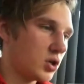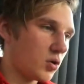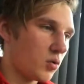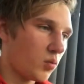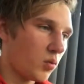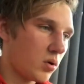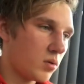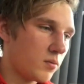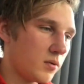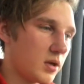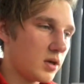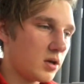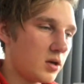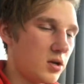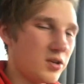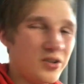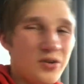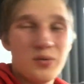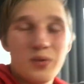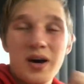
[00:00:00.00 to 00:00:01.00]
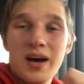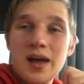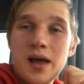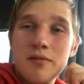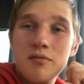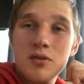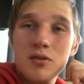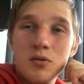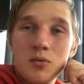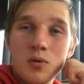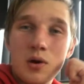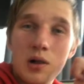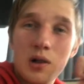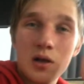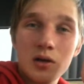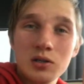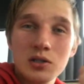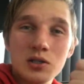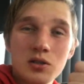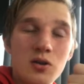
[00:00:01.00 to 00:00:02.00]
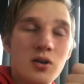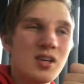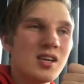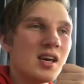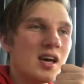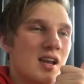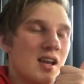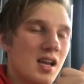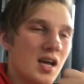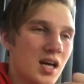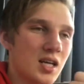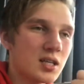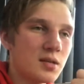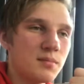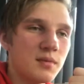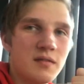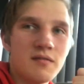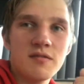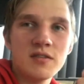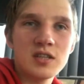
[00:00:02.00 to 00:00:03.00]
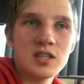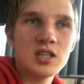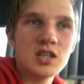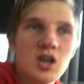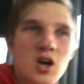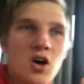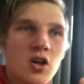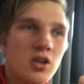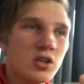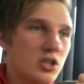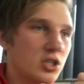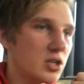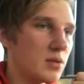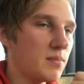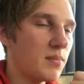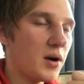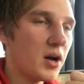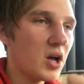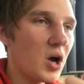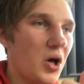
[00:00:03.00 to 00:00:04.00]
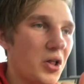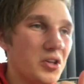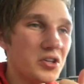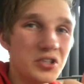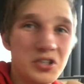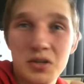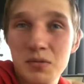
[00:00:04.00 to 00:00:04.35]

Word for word: what are we gonna do? I have to do a lot of study, anatomy, physiology, biology,